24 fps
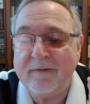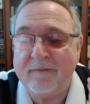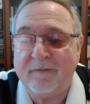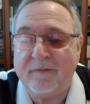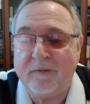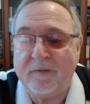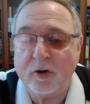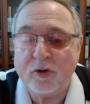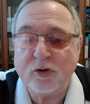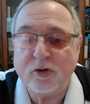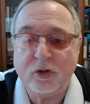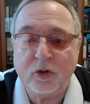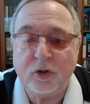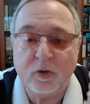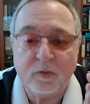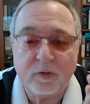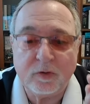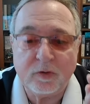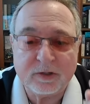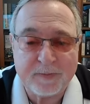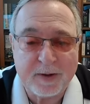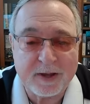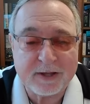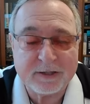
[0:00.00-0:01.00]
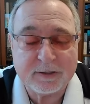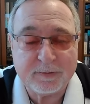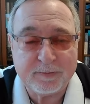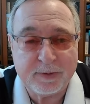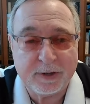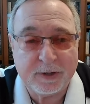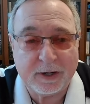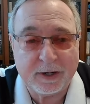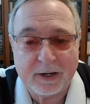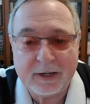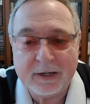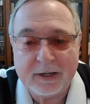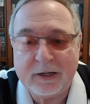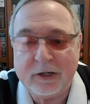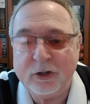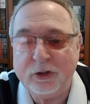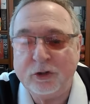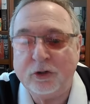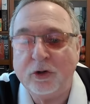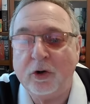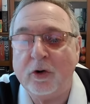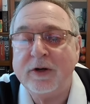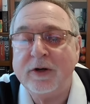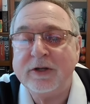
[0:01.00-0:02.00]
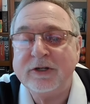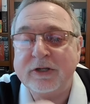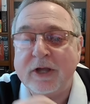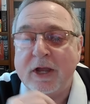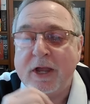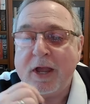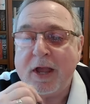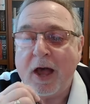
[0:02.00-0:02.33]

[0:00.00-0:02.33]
virtue, responsibility, endurance,